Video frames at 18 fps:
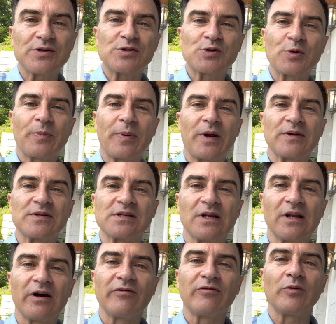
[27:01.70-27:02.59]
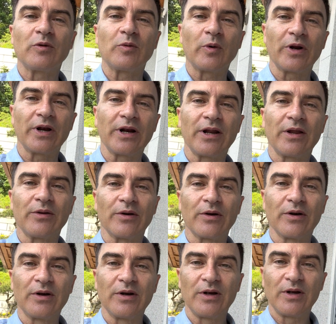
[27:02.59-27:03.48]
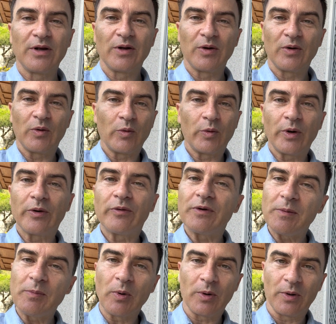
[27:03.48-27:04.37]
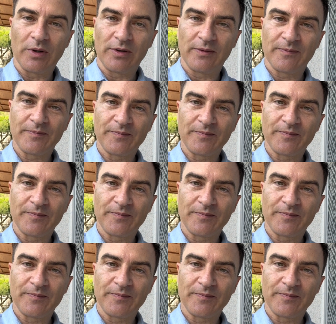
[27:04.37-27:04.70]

True Parents' love with one another, we're reborn.